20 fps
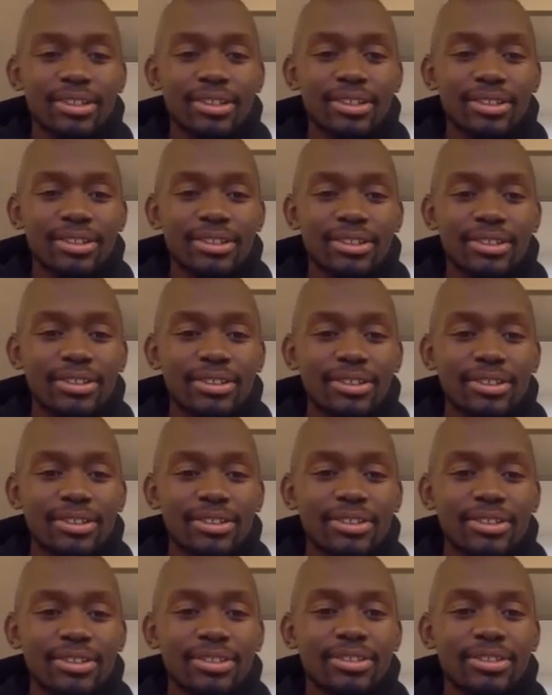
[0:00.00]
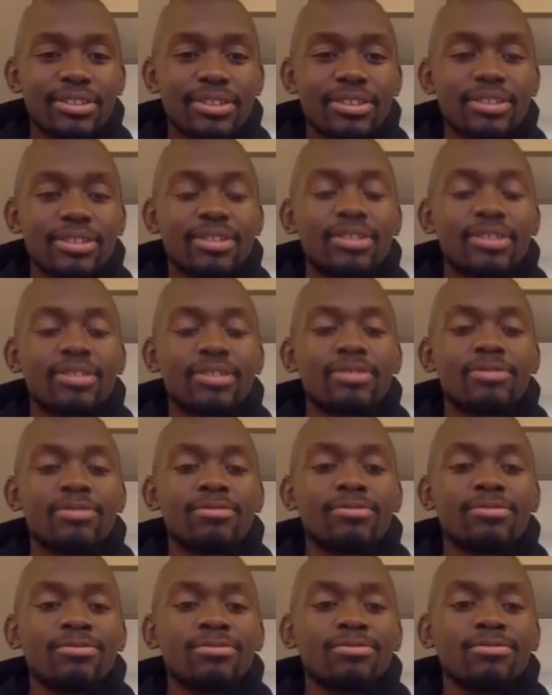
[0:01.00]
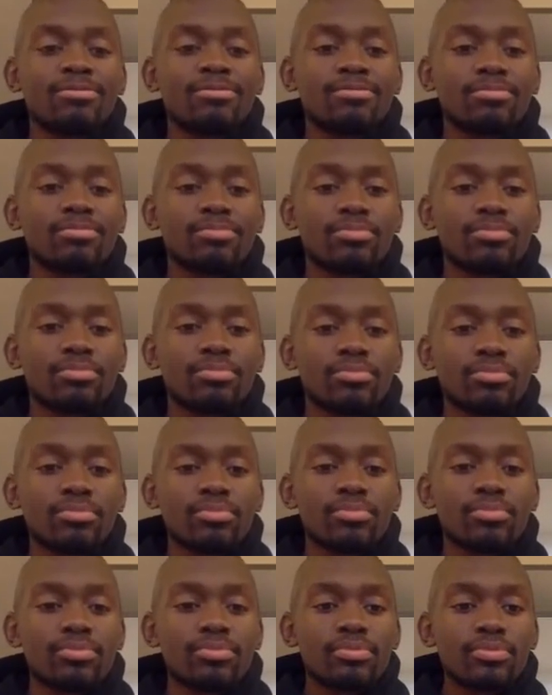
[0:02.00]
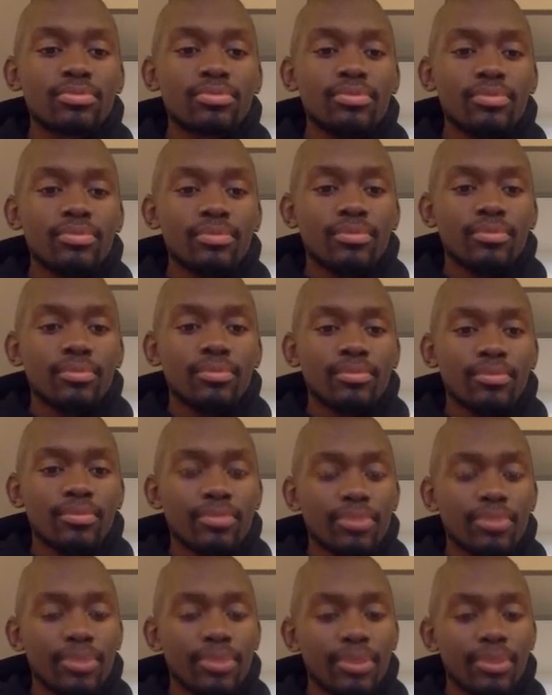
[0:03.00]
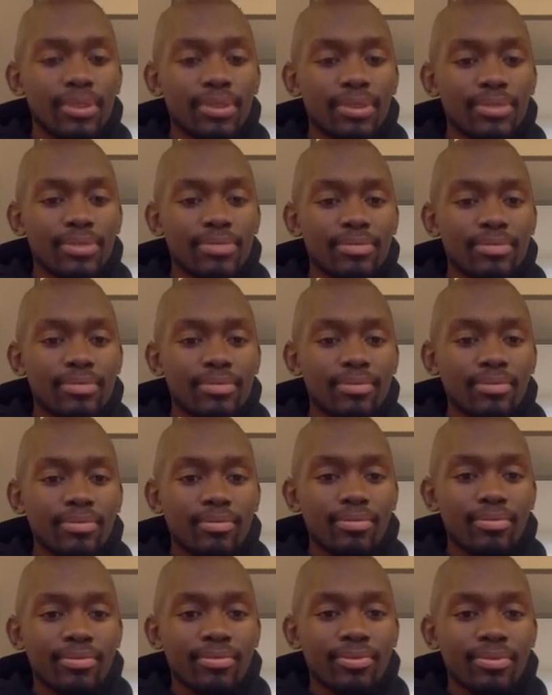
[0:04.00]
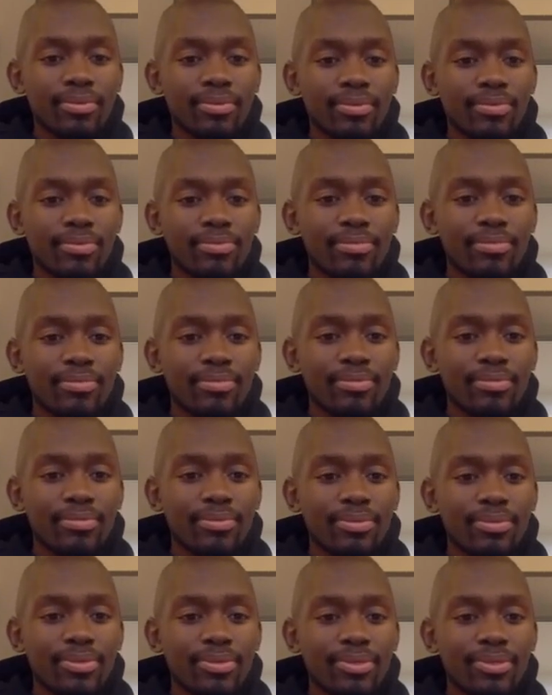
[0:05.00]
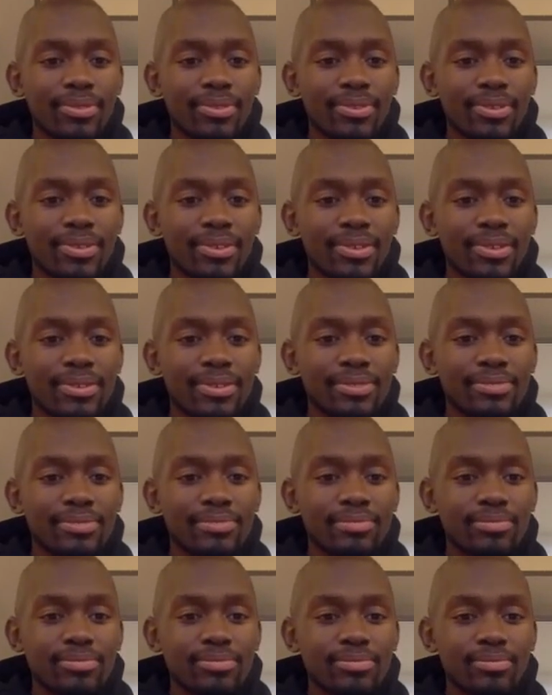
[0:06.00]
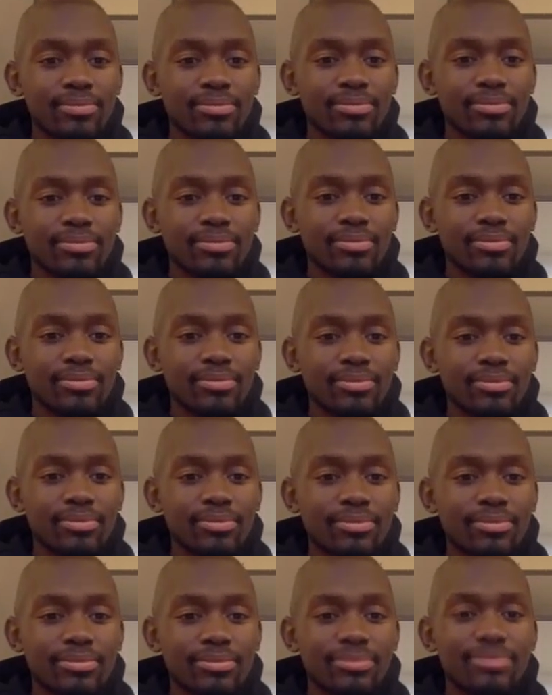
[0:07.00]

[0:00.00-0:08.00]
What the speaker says: (silent)